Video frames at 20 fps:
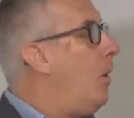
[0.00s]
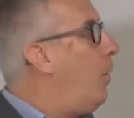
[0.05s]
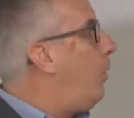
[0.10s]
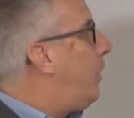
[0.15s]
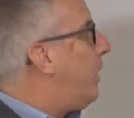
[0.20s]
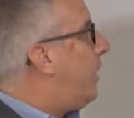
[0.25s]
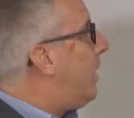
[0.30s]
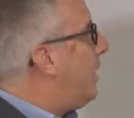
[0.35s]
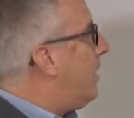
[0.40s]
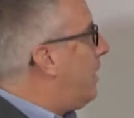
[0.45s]

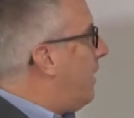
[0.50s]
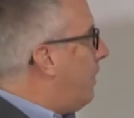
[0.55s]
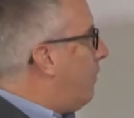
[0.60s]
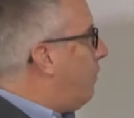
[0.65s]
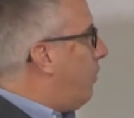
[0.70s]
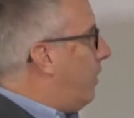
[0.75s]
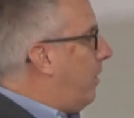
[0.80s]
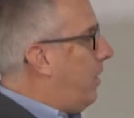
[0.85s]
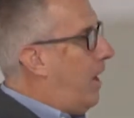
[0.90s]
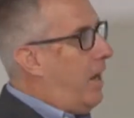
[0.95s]
we can
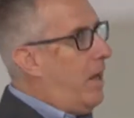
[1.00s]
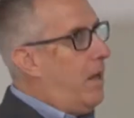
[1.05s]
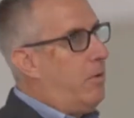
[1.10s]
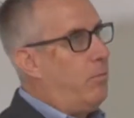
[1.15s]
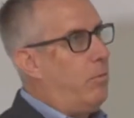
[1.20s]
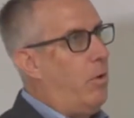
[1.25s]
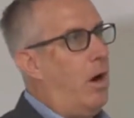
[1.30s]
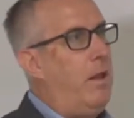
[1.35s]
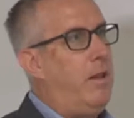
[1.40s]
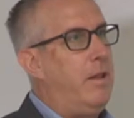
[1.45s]
rely on
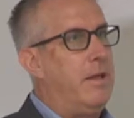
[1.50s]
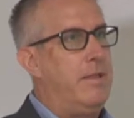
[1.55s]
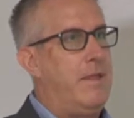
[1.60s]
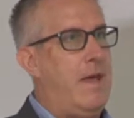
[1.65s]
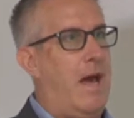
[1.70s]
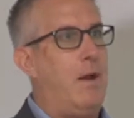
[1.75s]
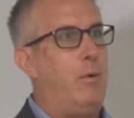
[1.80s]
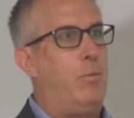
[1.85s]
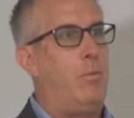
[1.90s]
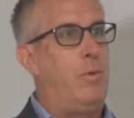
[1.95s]
Raleigh
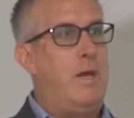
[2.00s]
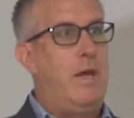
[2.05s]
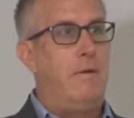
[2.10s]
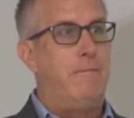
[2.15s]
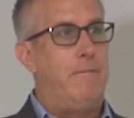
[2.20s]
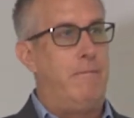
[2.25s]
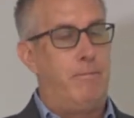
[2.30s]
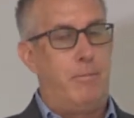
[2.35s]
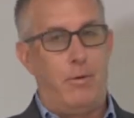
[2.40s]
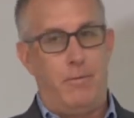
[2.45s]
that we
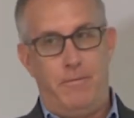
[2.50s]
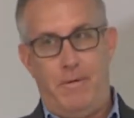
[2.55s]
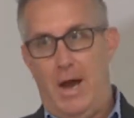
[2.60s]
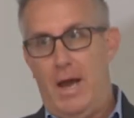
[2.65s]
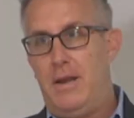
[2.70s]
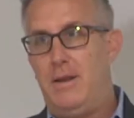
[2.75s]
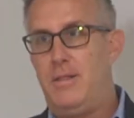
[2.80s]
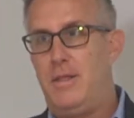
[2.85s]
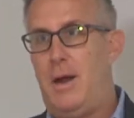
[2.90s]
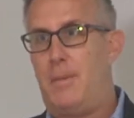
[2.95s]
have
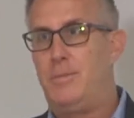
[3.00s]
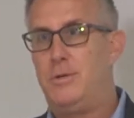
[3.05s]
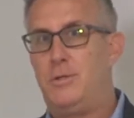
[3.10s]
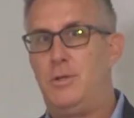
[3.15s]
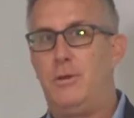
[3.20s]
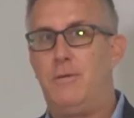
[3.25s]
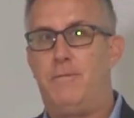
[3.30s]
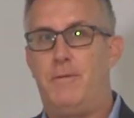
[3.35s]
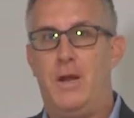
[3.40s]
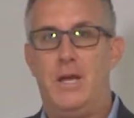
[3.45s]
provided the
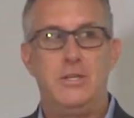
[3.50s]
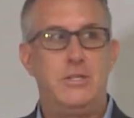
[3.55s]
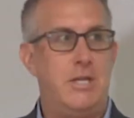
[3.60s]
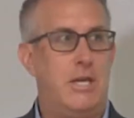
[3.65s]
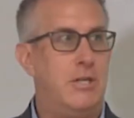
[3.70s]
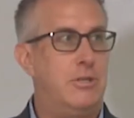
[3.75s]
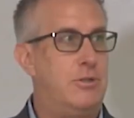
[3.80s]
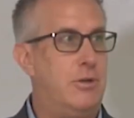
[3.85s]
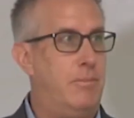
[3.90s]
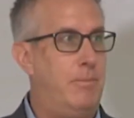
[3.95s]
opportunity for
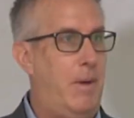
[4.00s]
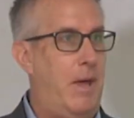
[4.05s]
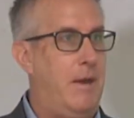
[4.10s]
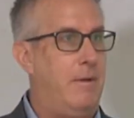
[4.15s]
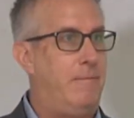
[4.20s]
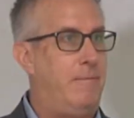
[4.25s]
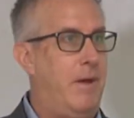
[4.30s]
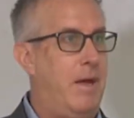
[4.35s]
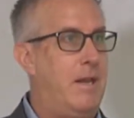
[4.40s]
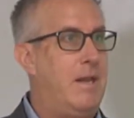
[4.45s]
educational
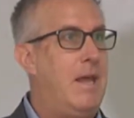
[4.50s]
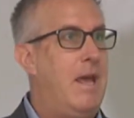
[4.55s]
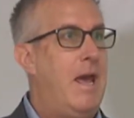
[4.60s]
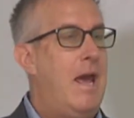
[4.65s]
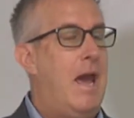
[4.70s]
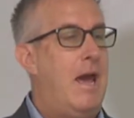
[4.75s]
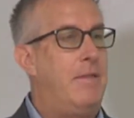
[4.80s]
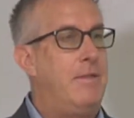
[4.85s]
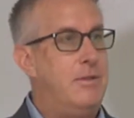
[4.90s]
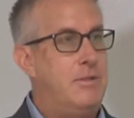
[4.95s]
benefit,
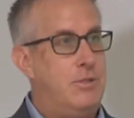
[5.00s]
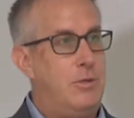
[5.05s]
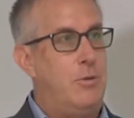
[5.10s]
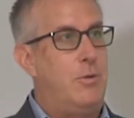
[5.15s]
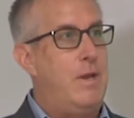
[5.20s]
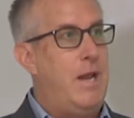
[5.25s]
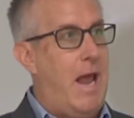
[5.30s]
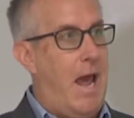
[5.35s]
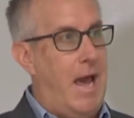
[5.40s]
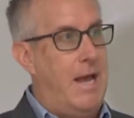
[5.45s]
and the
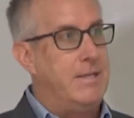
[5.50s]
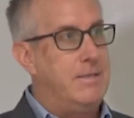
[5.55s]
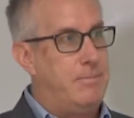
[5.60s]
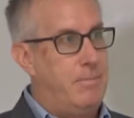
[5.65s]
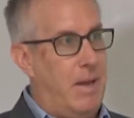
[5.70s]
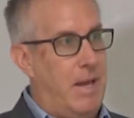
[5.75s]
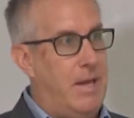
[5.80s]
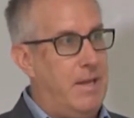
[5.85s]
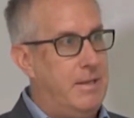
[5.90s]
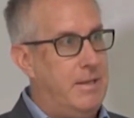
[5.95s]
student has
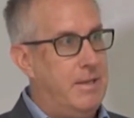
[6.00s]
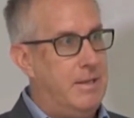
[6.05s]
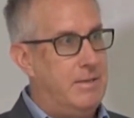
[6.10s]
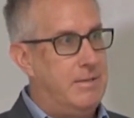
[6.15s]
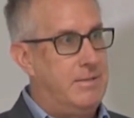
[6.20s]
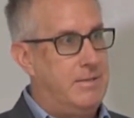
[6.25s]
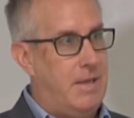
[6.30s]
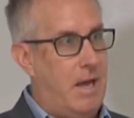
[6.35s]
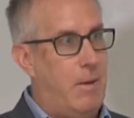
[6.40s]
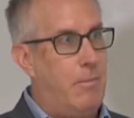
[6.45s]
made
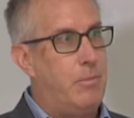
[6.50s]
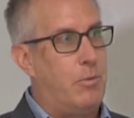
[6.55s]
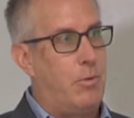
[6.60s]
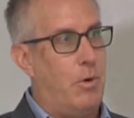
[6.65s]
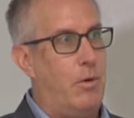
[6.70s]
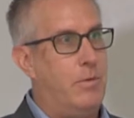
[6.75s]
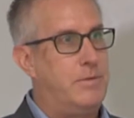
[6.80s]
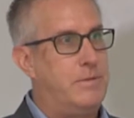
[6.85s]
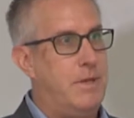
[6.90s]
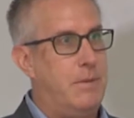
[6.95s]
some
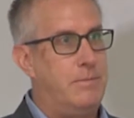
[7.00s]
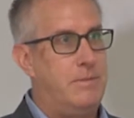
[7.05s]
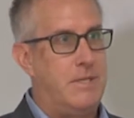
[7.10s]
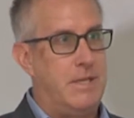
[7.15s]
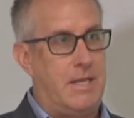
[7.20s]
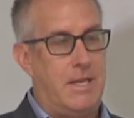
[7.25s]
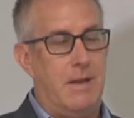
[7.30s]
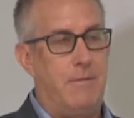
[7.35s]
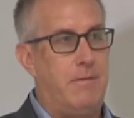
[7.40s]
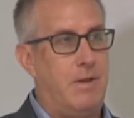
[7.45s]
growth, some
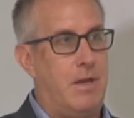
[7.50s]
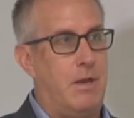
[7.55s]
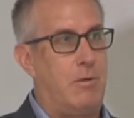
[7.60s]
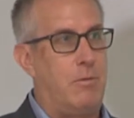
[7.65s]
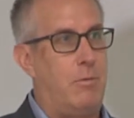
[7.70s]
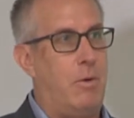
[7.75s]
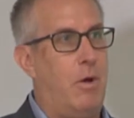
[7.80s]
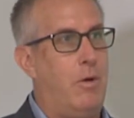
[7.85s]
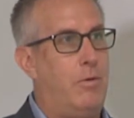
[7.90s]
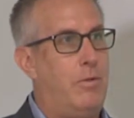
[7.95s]
significant
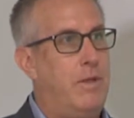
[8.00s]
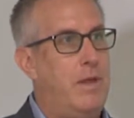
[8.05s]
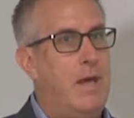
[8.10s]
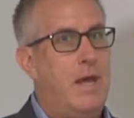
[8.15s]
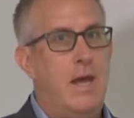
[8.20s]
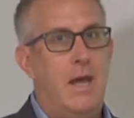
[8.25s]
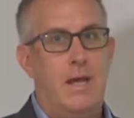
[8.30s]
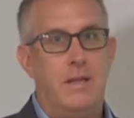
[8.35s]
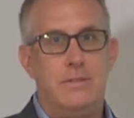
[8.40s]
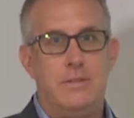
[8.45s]
growth,
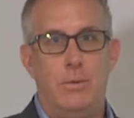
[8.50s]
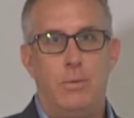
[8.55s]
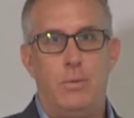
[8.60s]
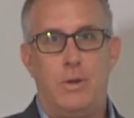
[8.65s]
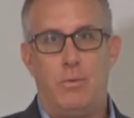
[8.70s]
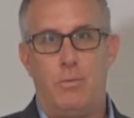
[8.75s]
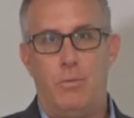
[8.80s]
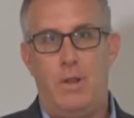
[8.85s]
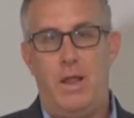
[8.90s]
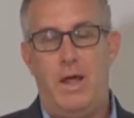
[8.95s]
and so we
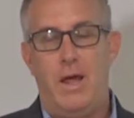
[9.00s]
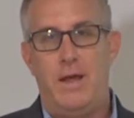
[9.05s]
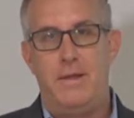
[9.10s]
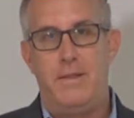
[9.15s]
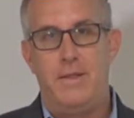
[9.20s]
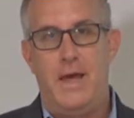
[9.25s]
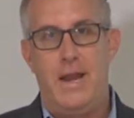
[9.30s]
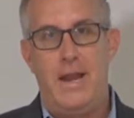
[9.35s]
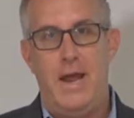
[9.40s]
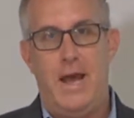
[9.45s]
can rely on
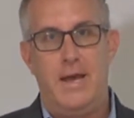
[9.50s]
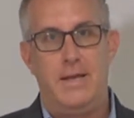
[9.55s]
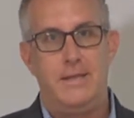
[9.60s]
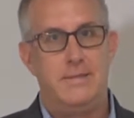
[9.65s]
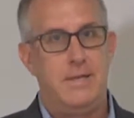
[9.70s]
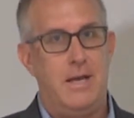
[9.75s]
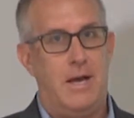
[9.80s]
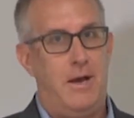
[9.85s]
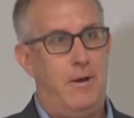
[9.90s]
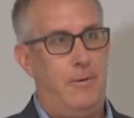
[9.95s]
that
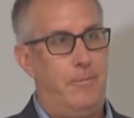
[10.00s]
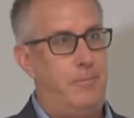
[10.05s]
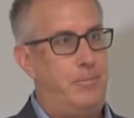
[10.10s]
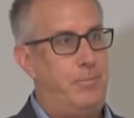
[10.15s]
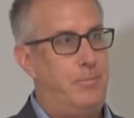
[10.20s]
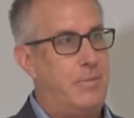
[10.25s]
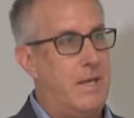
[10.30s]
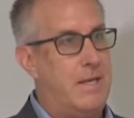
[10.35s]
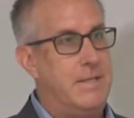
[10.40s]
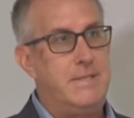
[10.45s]
as a
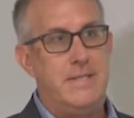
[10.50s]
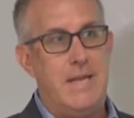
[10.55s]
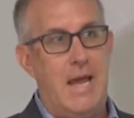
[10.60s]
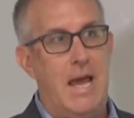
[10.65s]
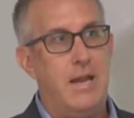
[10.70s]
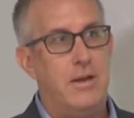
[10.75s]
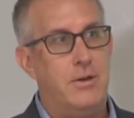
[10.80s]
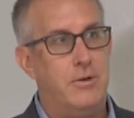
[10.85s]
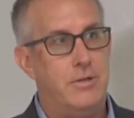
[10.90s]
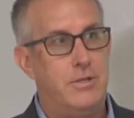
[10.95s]

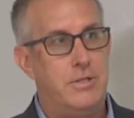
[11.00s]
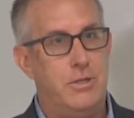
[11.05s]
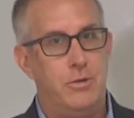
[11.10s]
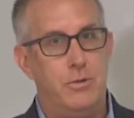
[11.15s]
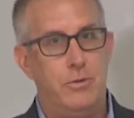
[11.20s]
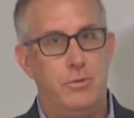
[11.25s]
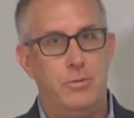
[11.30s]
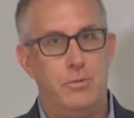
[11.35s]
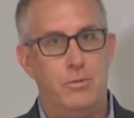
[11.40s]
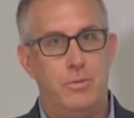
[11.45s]
standard
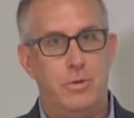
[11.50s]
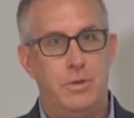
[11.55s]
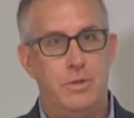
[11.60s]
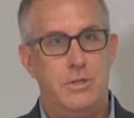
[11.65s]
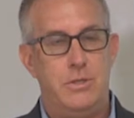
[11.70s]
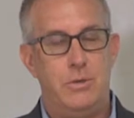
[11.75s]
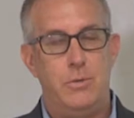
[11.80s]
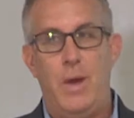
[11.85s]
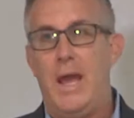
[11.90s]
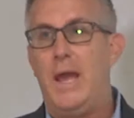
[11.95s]
to
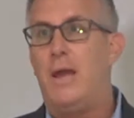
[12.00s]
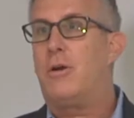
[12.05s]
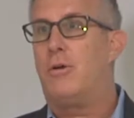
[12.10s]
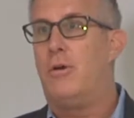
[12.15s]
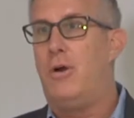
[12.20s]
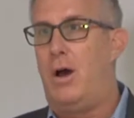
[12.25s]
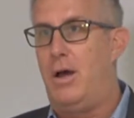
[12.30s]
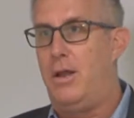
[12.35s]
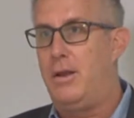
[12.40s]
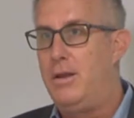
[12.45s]
anchor
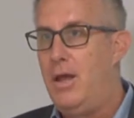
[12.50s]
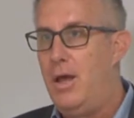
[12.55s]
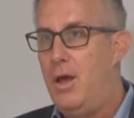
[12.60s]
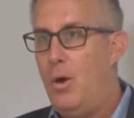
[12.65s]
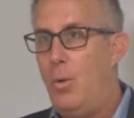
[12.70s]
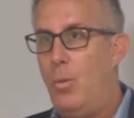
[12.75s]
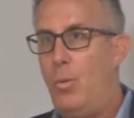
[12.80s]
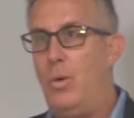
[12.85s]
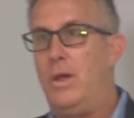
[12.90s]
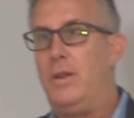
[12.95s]
on
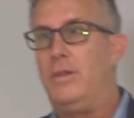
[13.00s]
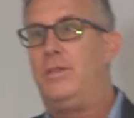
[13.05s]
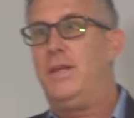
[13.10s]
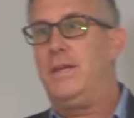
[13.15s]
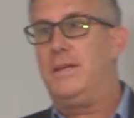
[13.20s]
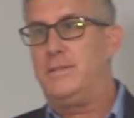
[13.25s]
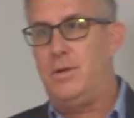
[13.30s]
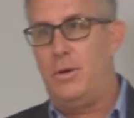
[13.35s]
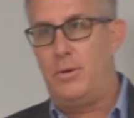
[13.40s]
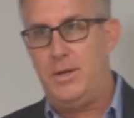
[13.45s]
when
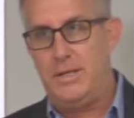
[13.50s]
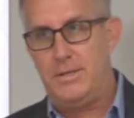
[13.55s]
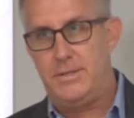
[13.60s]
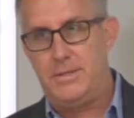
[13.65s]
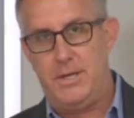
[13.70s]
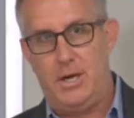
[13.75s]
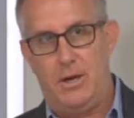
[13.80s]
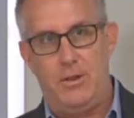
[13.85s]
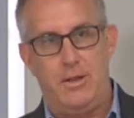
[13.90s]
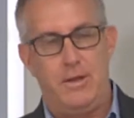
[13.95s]
things don't
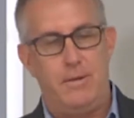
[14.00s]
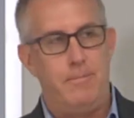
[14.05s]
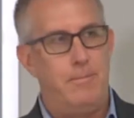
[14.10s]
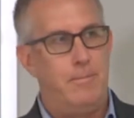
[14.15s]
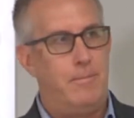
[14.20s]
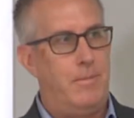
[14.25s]
necessarily